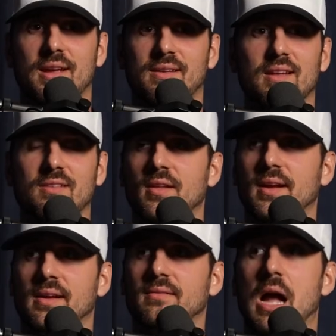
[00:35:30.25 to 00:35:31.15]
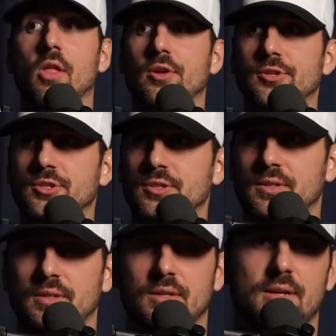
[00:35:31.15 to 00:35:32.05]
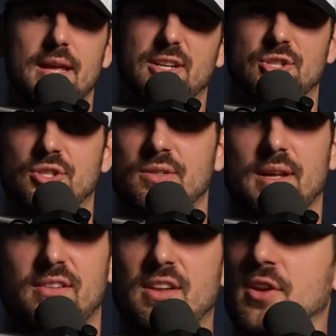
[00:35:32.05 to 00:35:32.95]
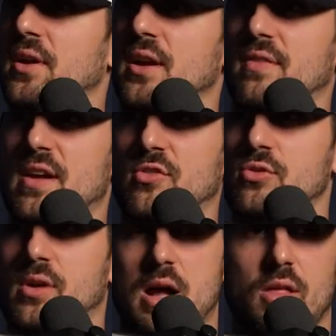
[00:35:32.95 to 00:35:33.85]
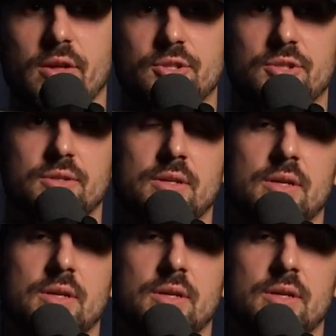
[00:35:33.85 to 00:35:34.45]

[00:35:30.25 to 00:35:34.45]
kicked in until like college-ish, like senior year of high school, college.